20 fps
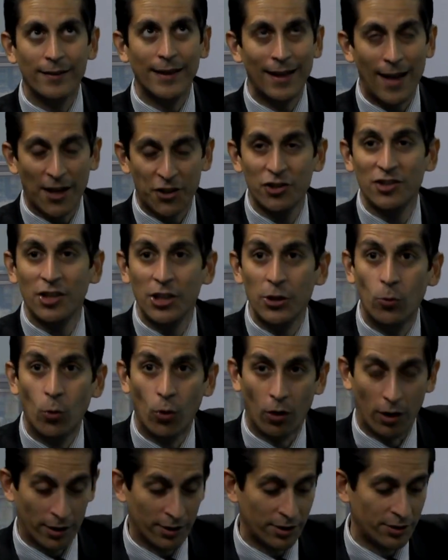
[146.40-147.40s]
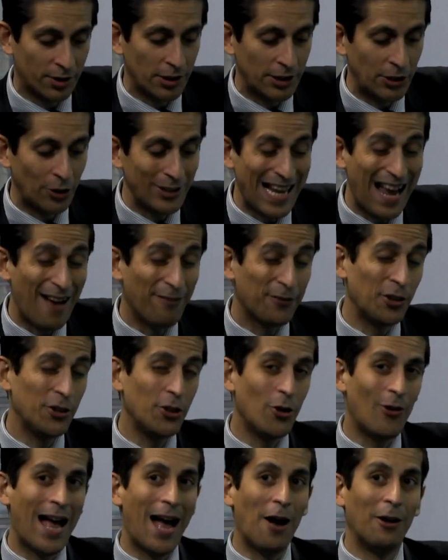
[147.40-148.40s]
electricity works. You don't have to
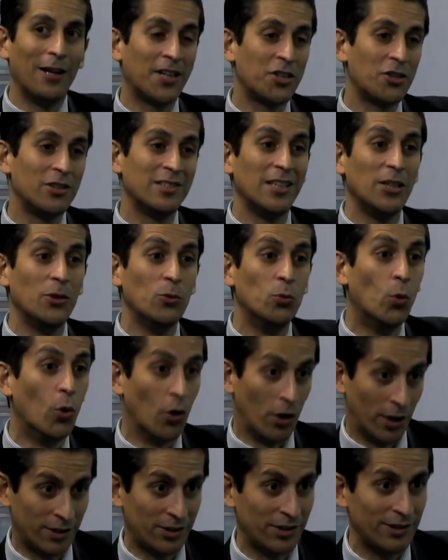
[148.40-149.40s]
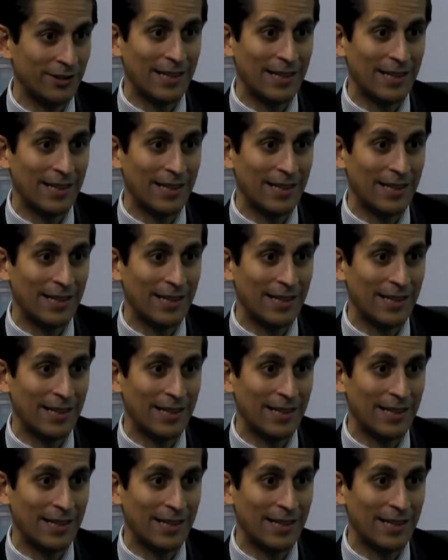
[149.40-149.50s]
know how electricity works.